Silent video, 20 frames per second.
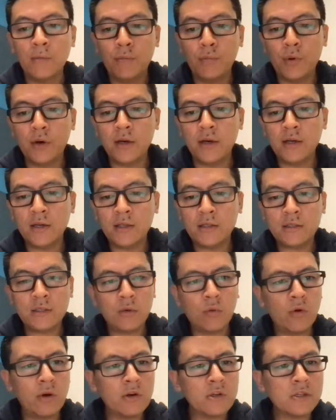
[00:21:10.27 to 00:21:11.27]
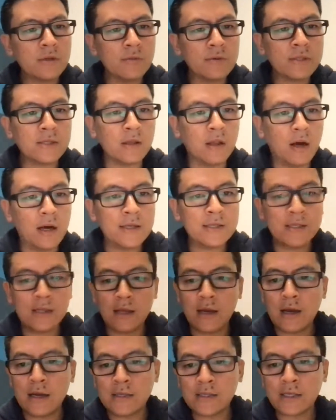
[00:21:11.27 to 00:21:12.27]
But the Warriors almost lost
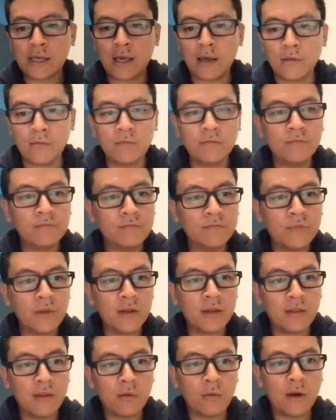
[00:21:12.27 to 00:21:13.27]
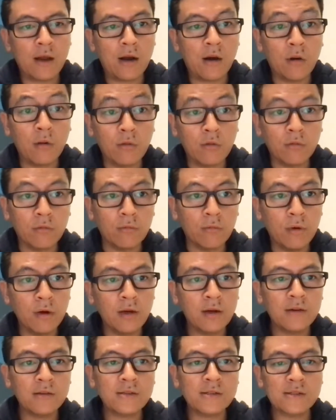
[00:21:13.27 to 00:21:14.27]
last game, and they were at home,
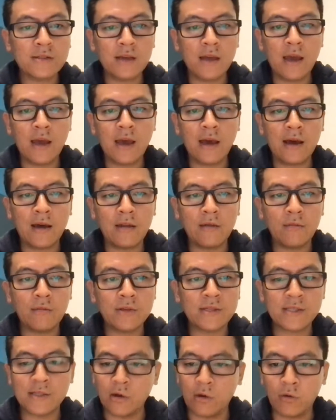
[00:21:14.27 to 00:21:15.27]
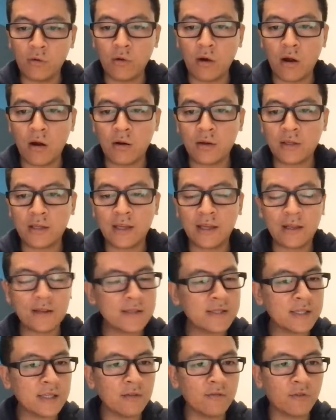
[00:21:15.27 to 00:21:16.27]
and we still aren't getting
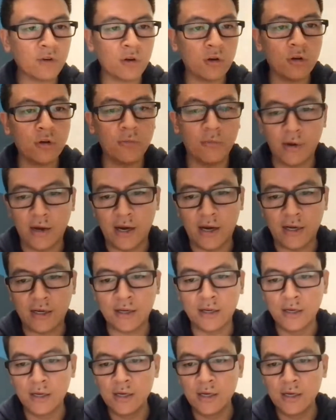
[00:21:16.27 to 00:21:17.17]
Steve Kerr back.